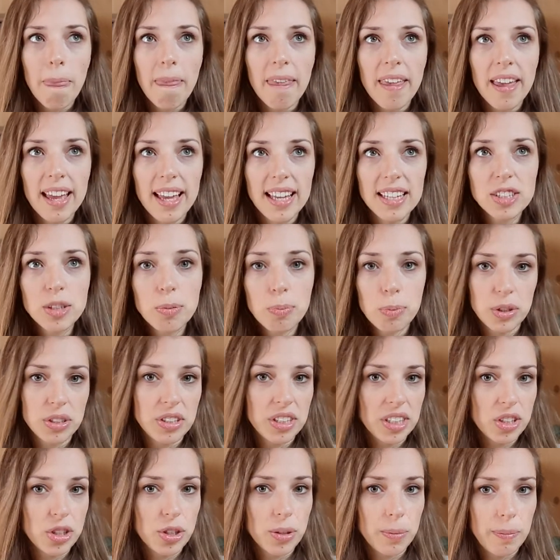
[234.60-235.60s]
Is a
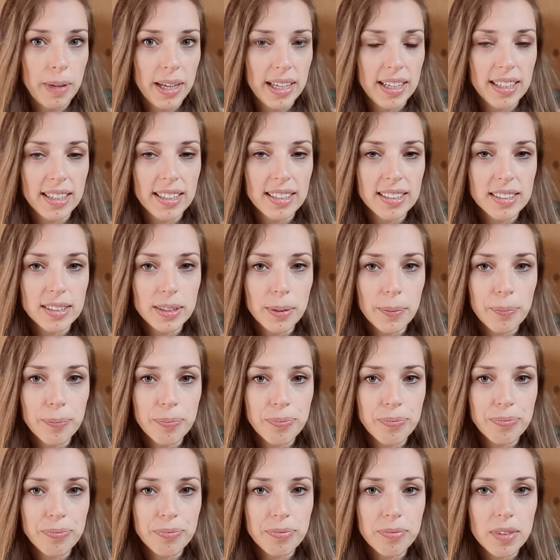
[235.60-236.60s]
protection mechanism,
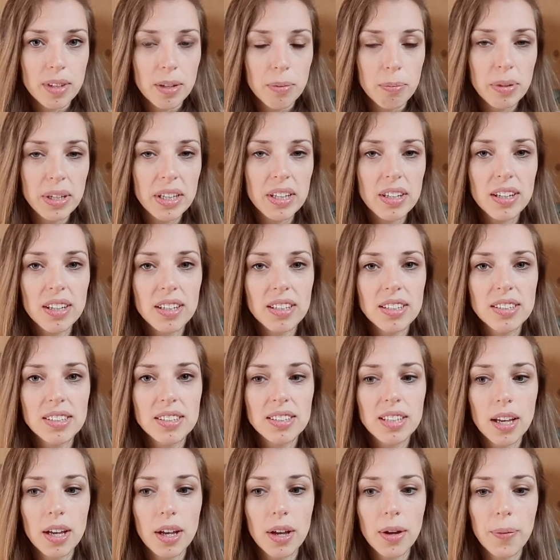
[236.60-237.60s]

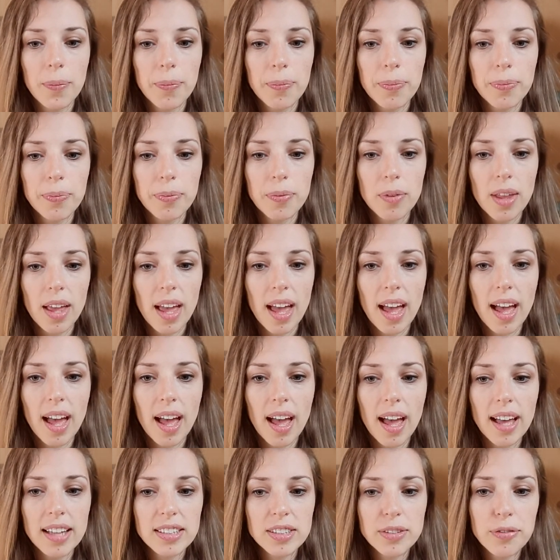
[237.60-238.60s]
because
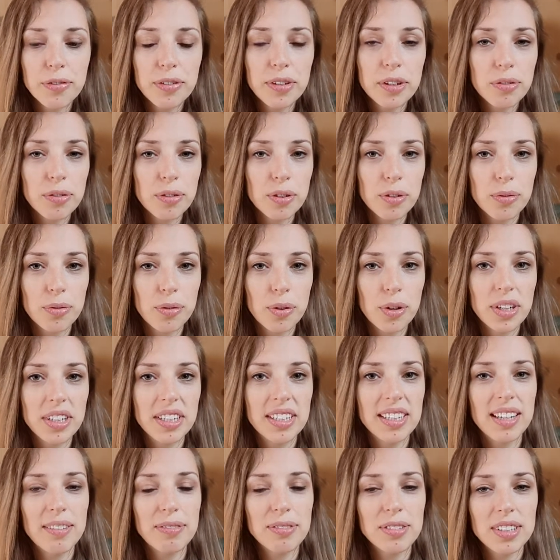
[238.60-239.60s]
as a fearful avoidant,
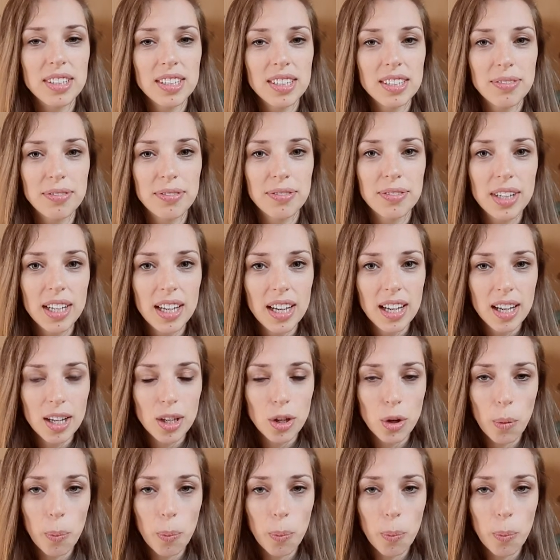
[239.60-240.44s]
that's if your